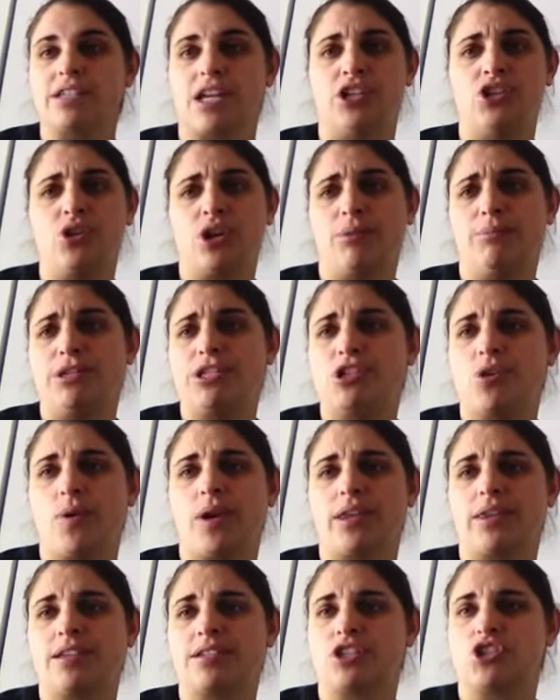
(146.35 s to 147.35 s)
And you can be
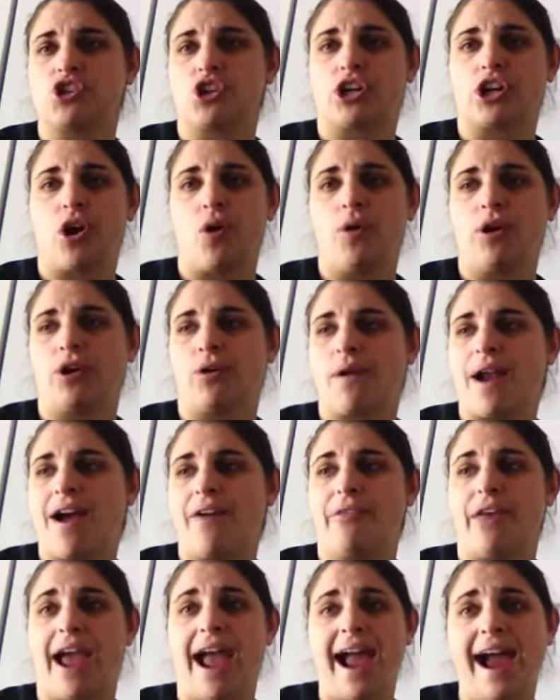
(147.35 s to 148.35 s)
doing this as you're going
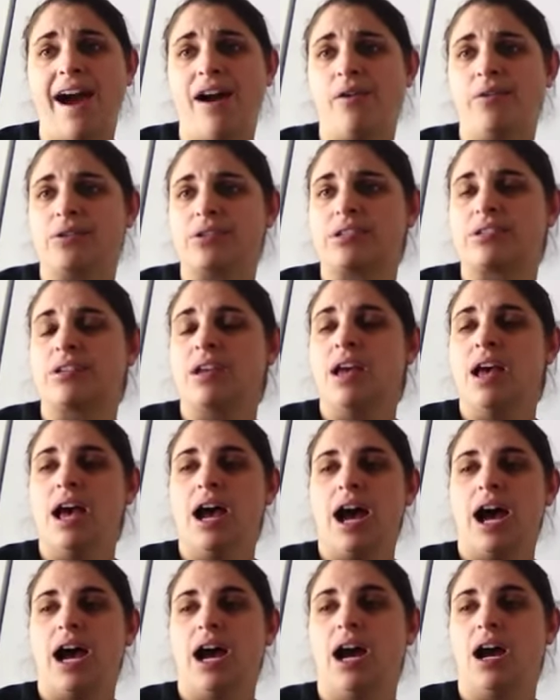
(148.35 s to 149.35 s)
around the house.
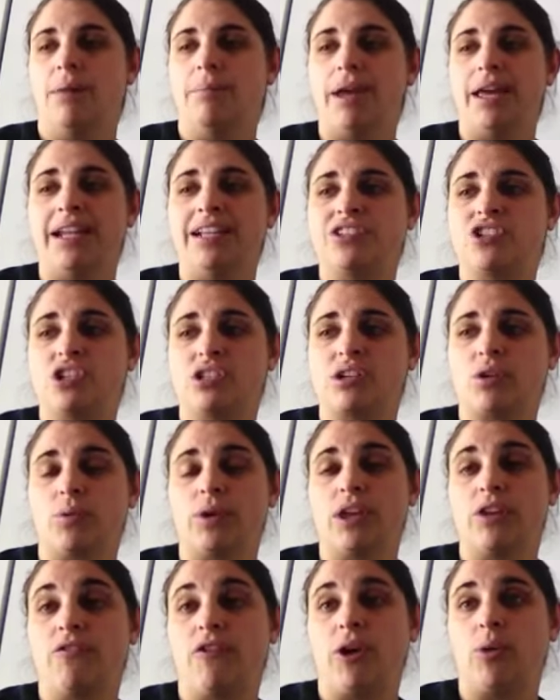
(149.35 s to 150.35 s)
And it's just a
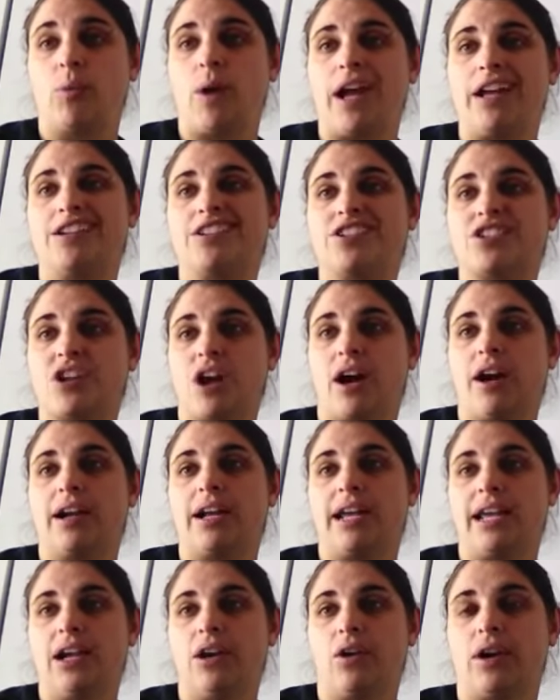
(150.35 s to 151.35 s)
really fun way to
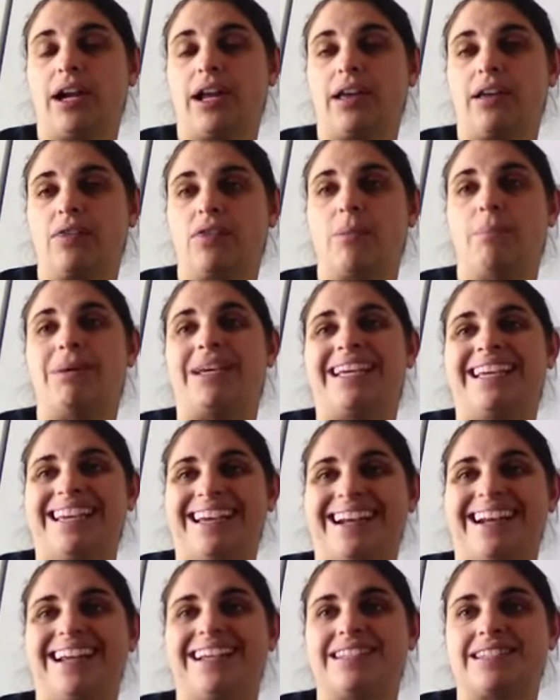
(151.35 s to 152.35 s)
start hearing the
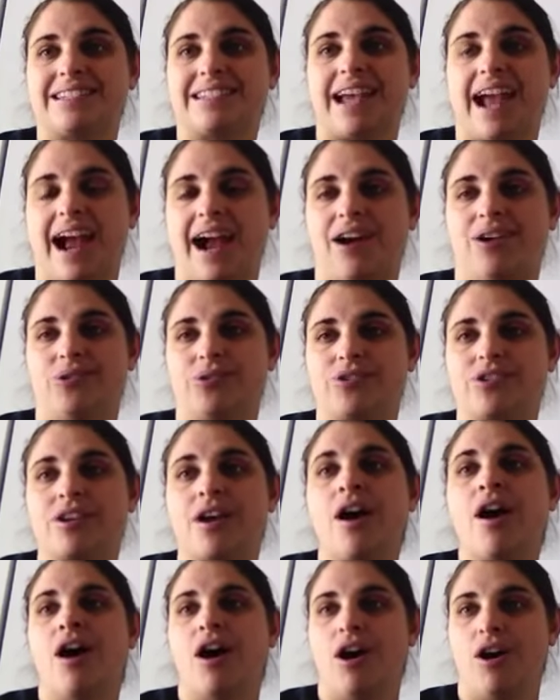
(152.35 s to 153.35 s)
beginning sounds
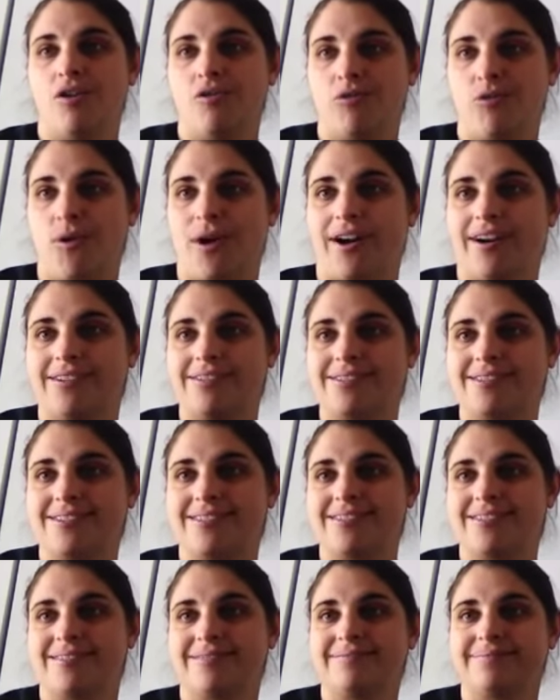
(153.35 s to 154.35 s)
of words.